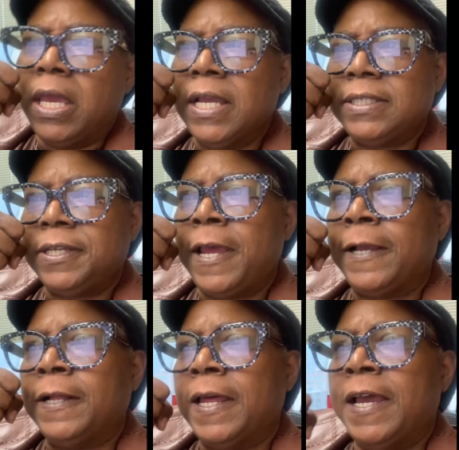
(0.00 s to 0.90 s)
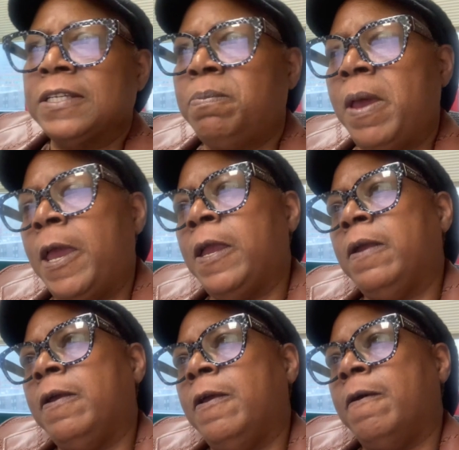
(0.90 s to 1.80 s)
hit to that glass pane.
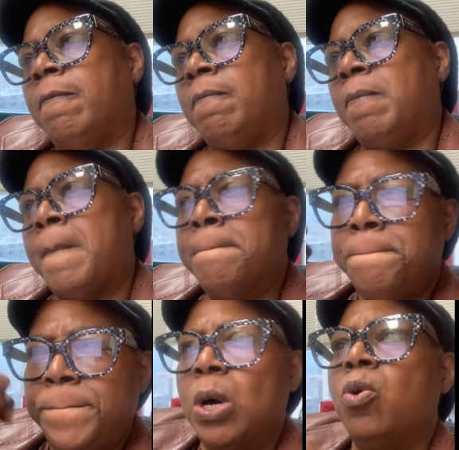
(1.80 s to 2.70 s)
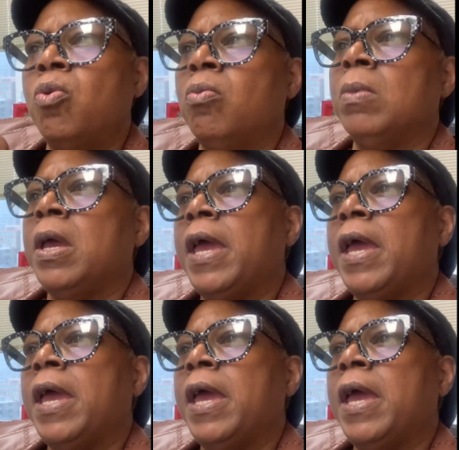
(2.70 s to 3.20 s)
Boom!